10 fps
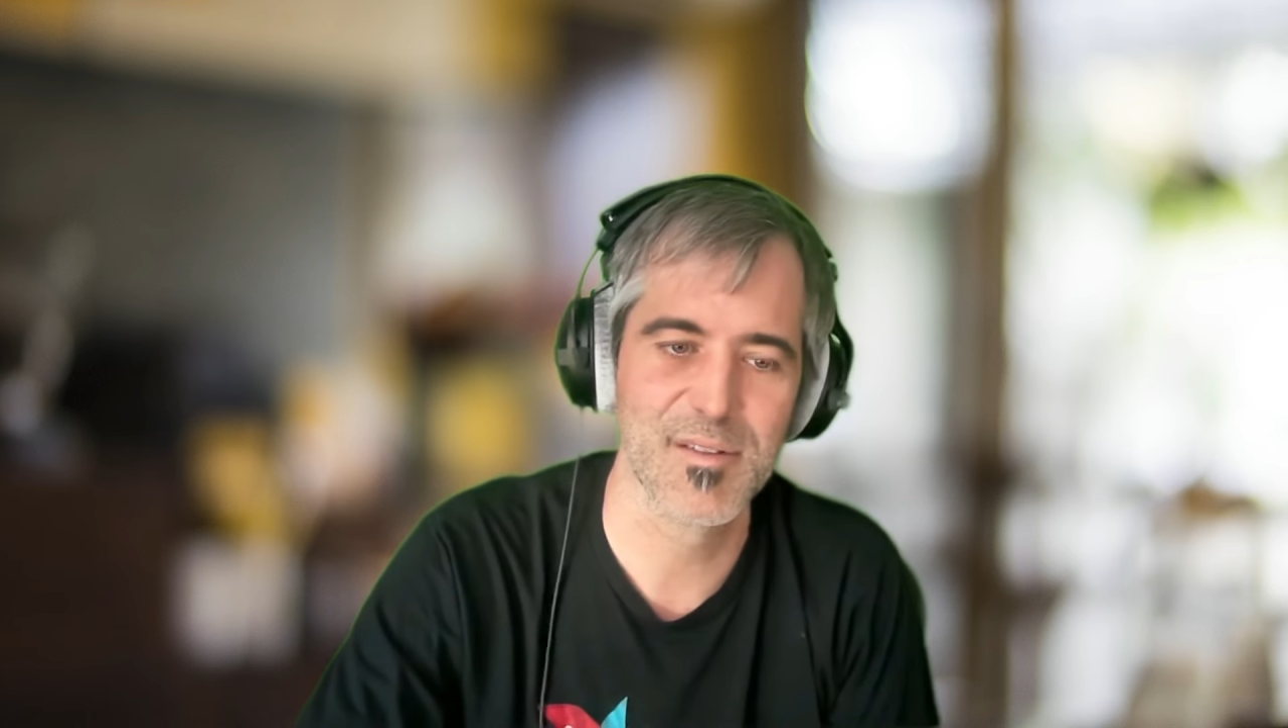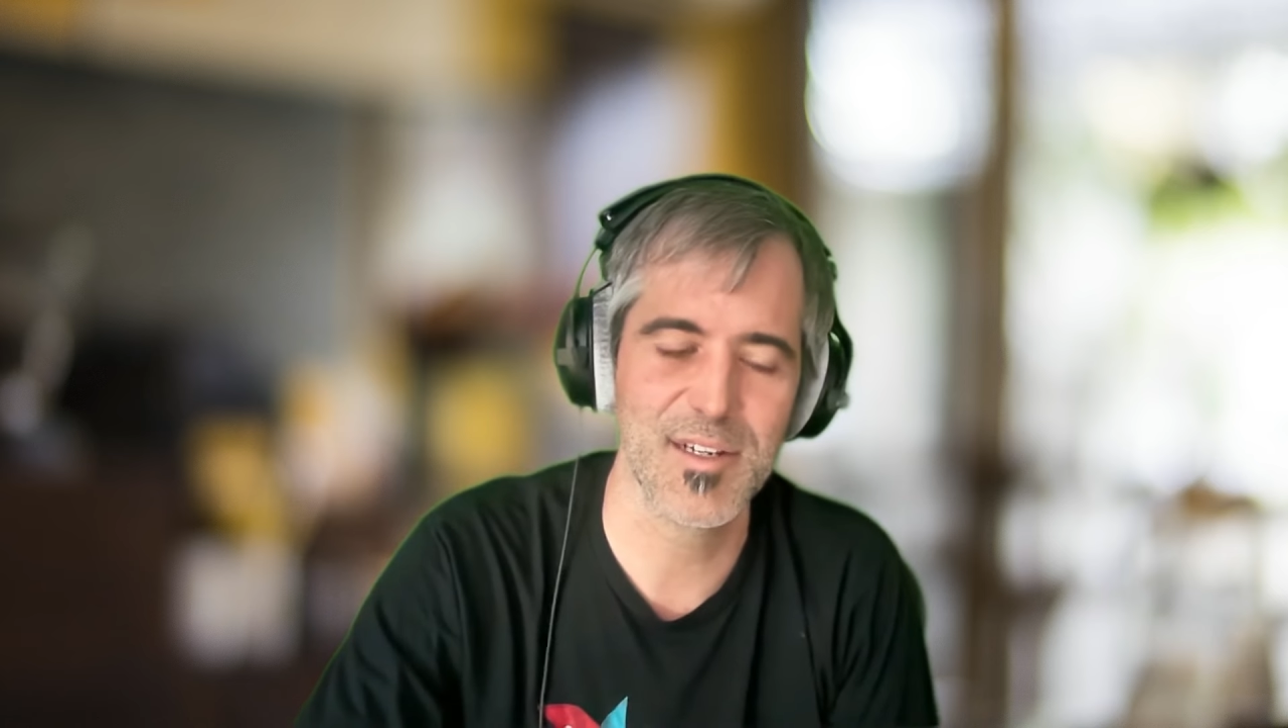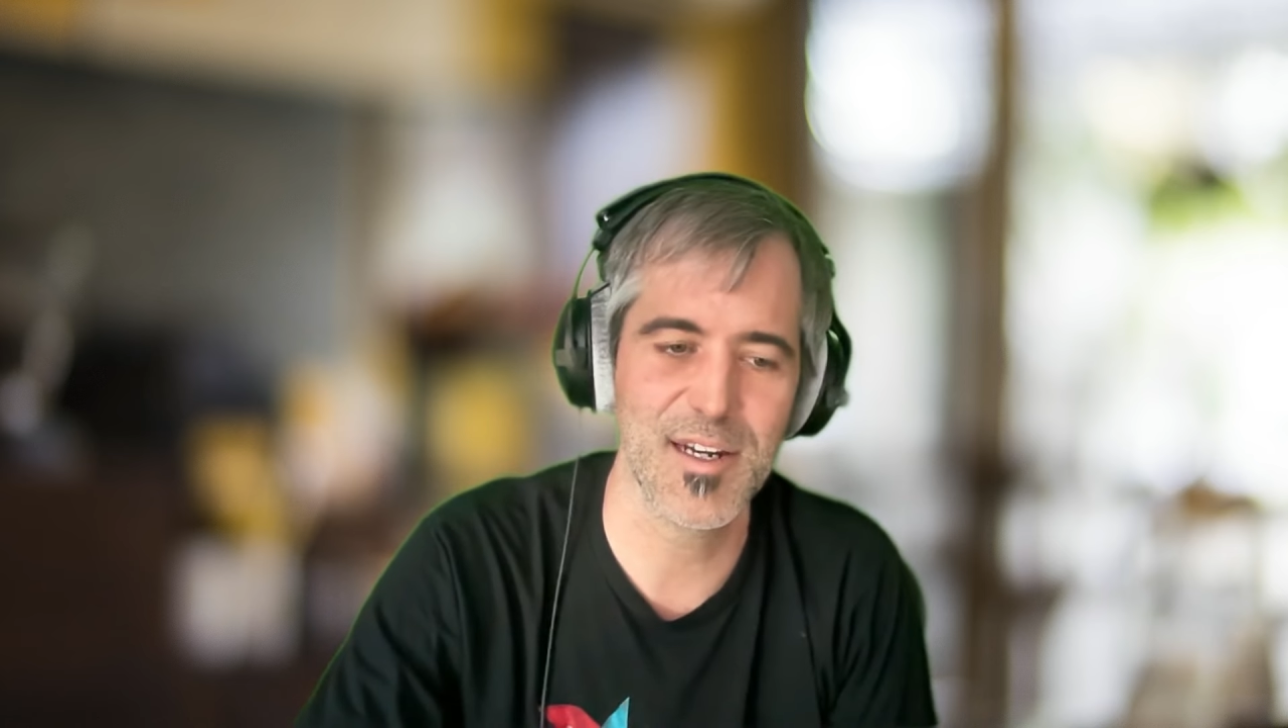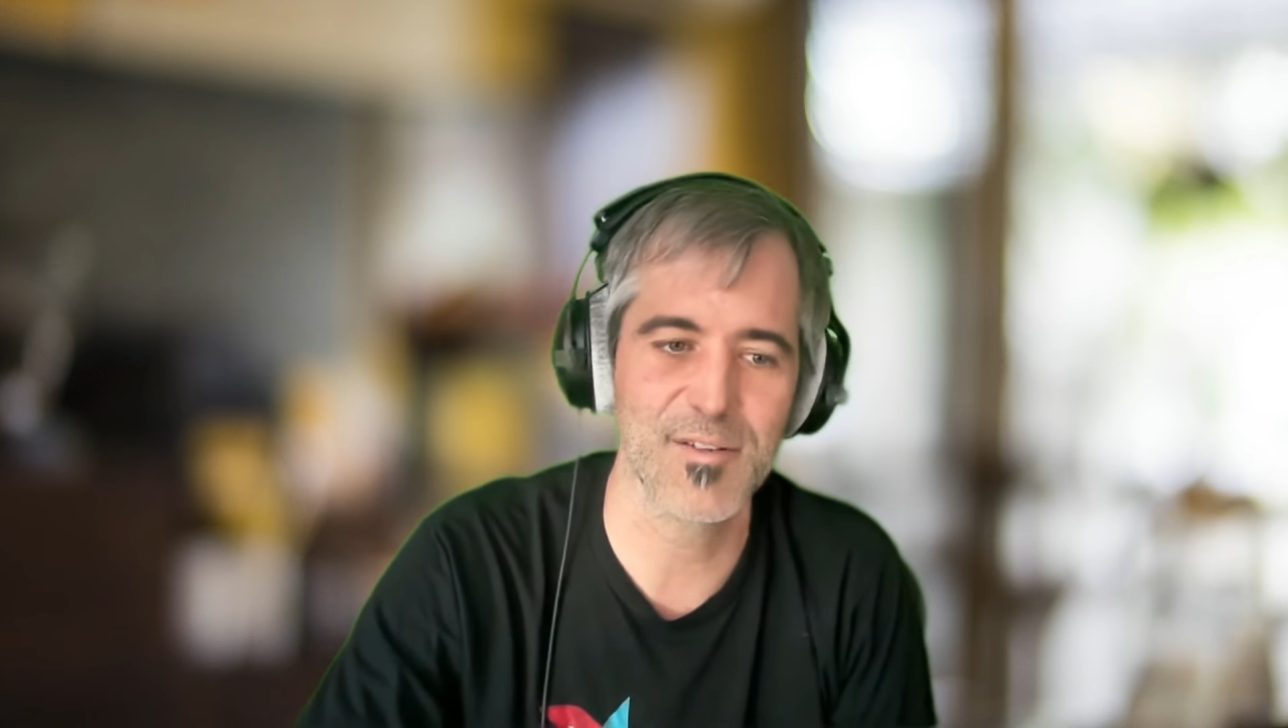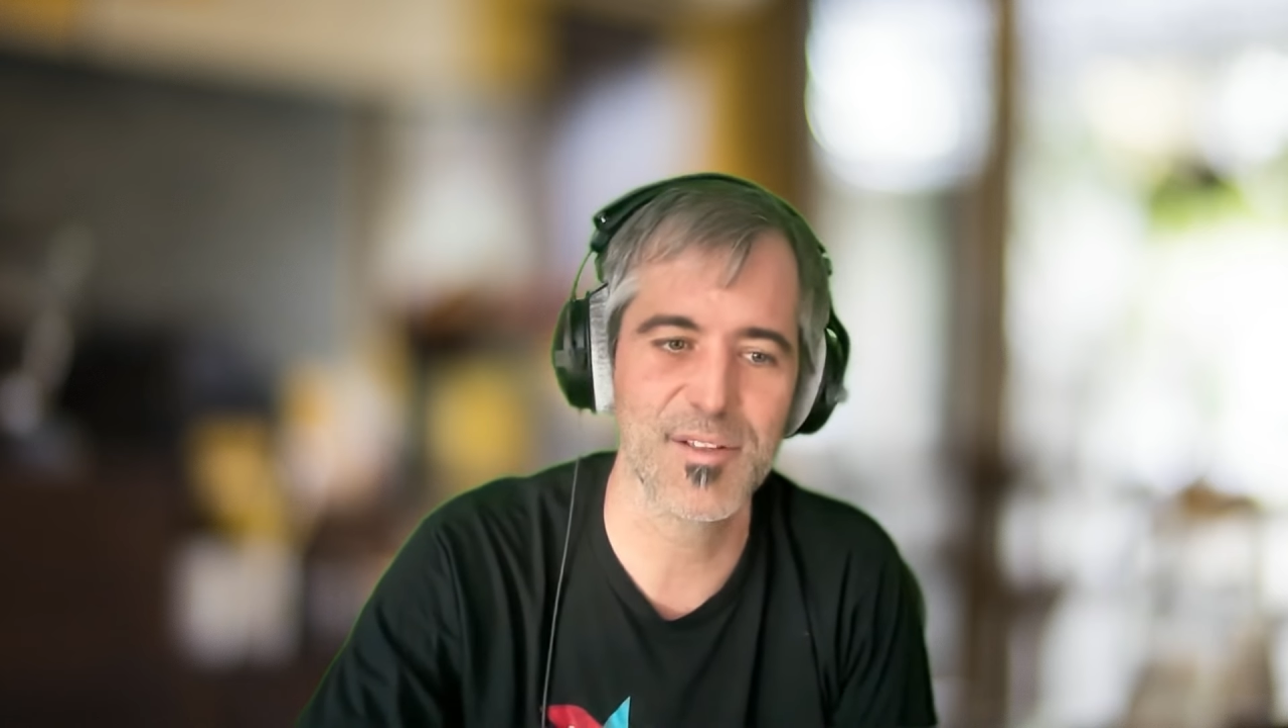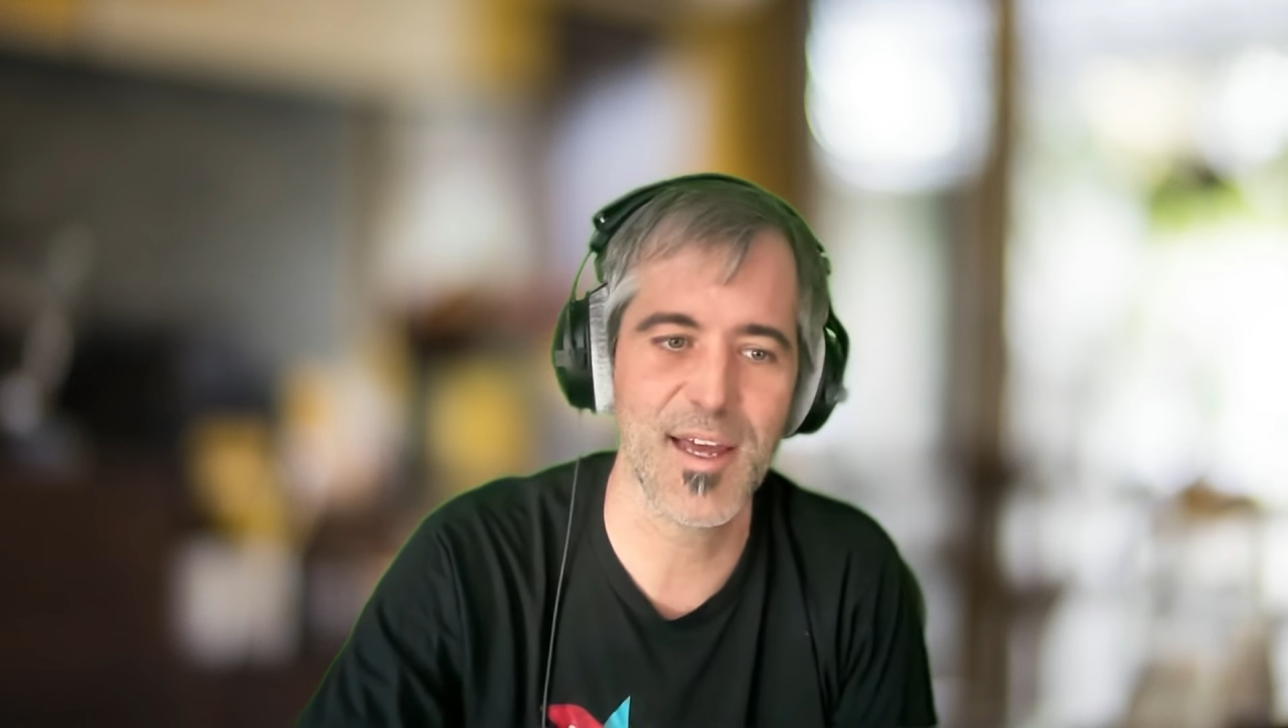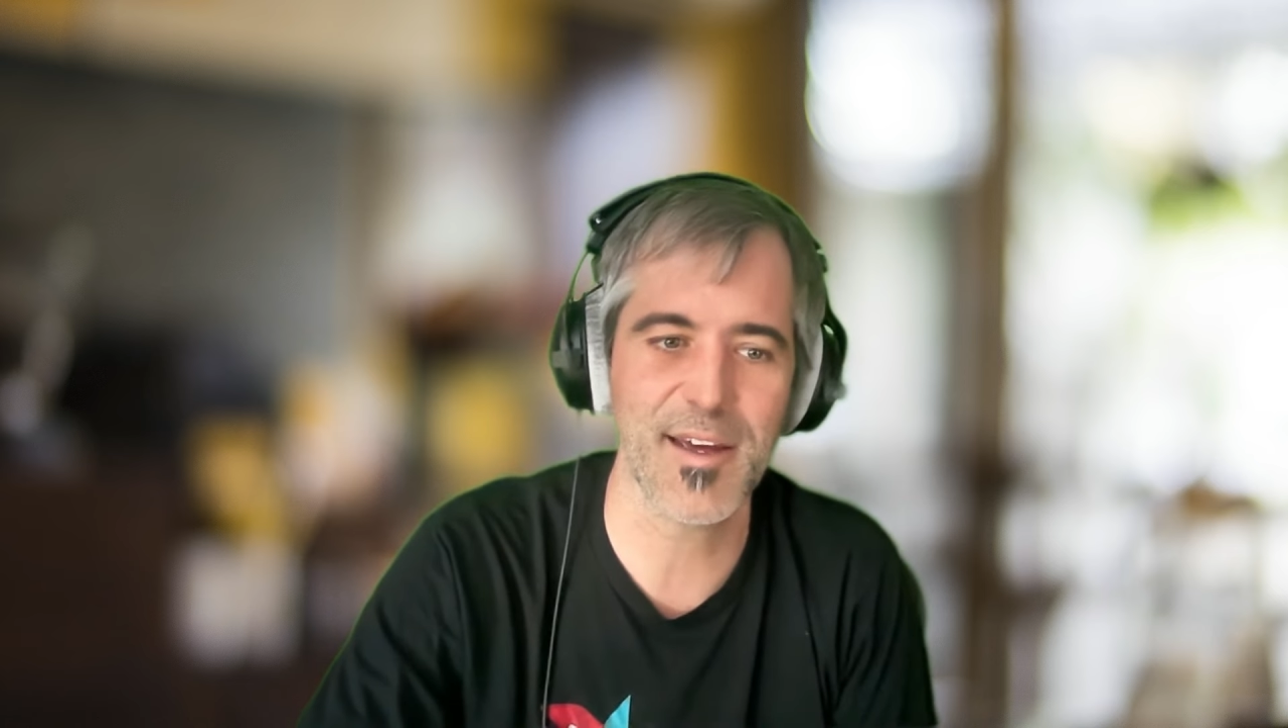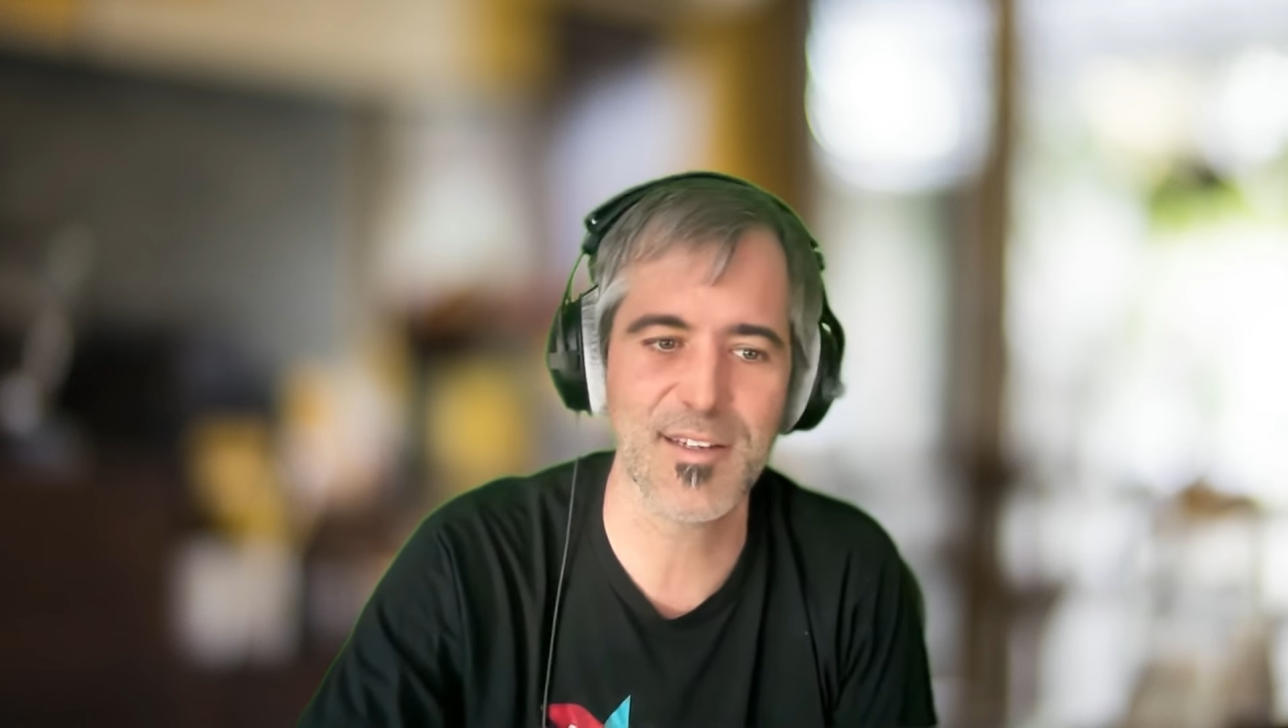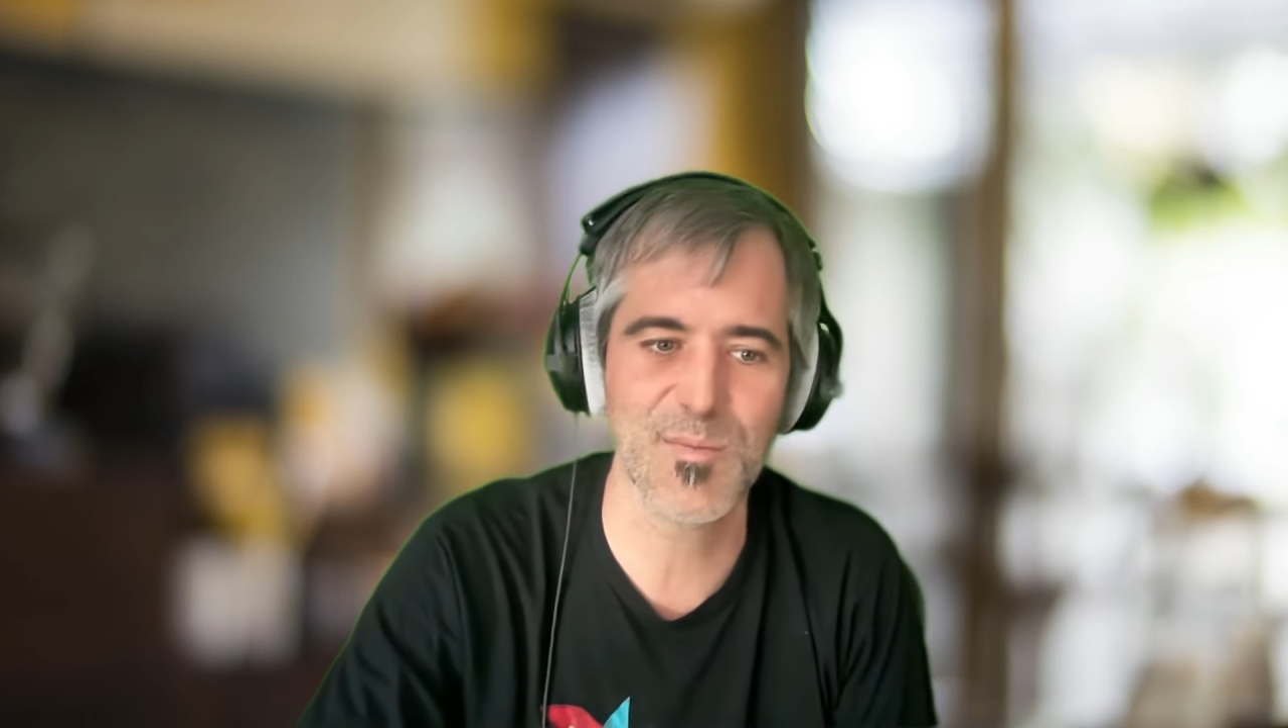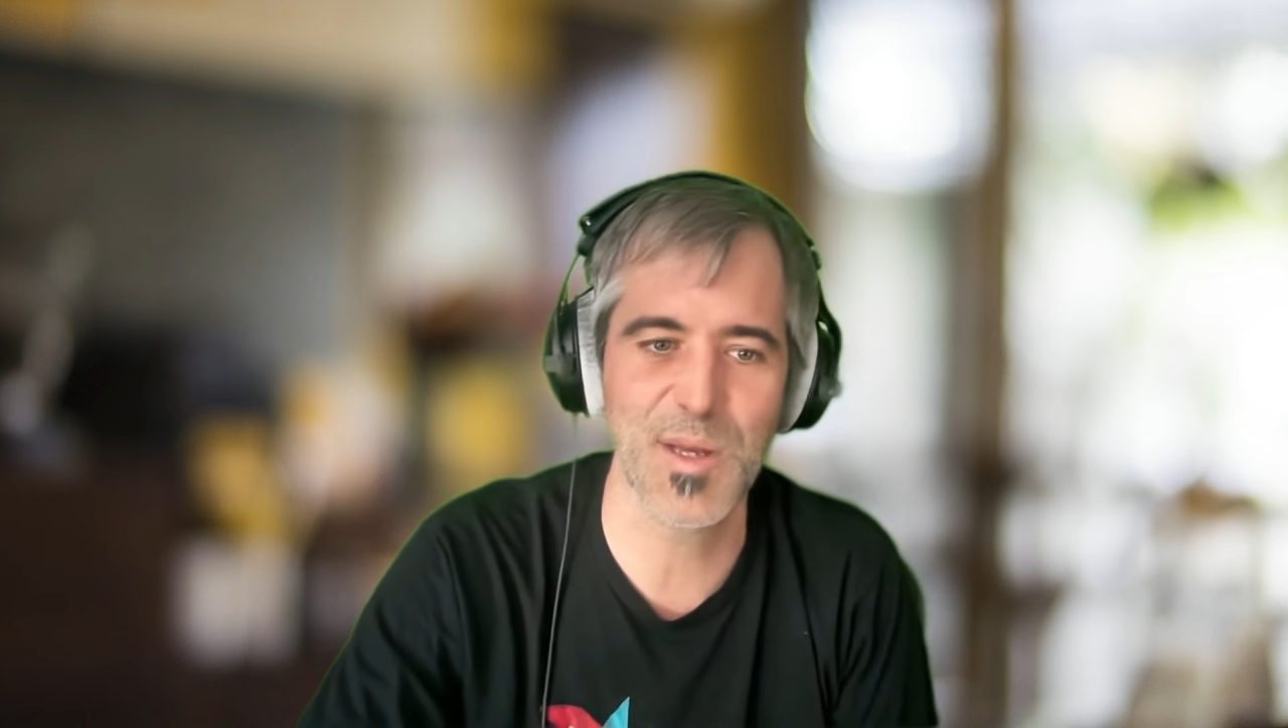you know
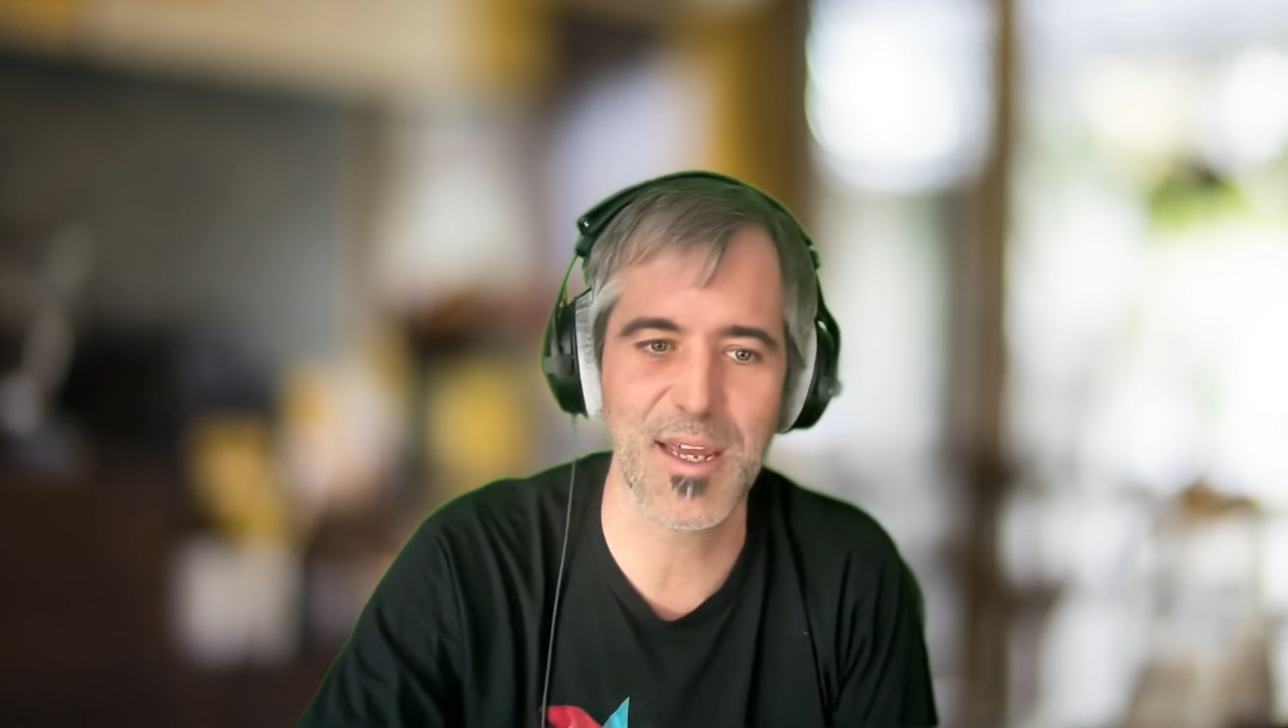text